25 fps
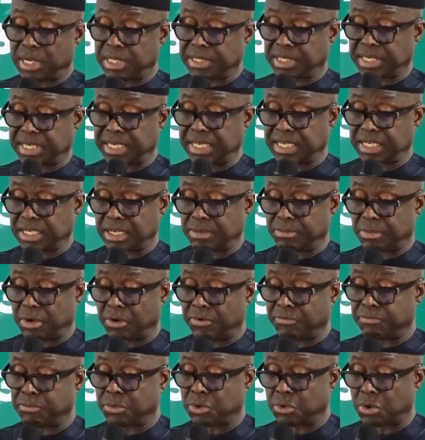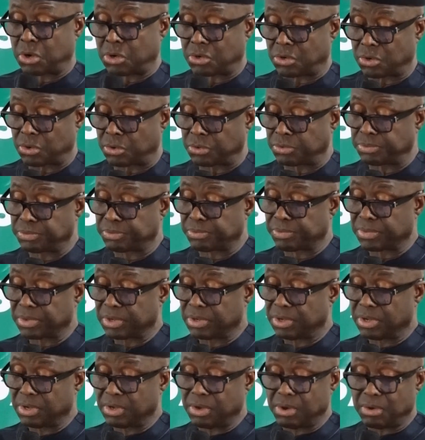and the Kingdom of Morocco.
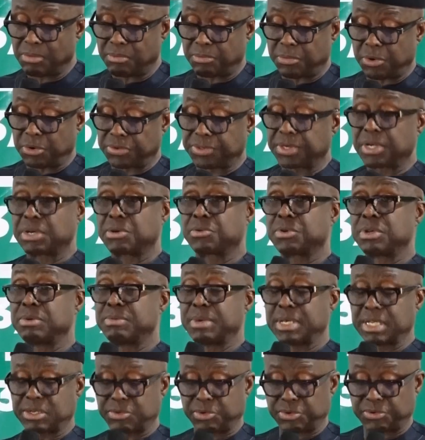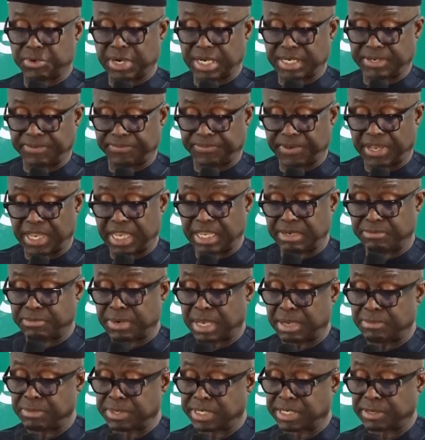Both agreements were ratified
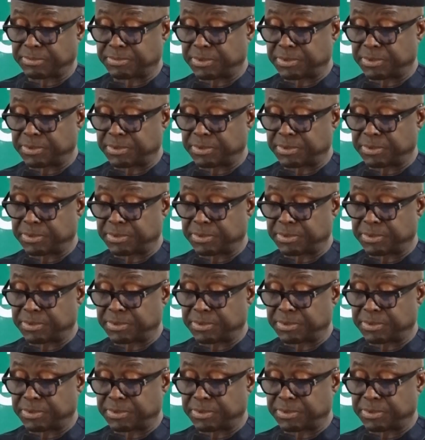by Mr.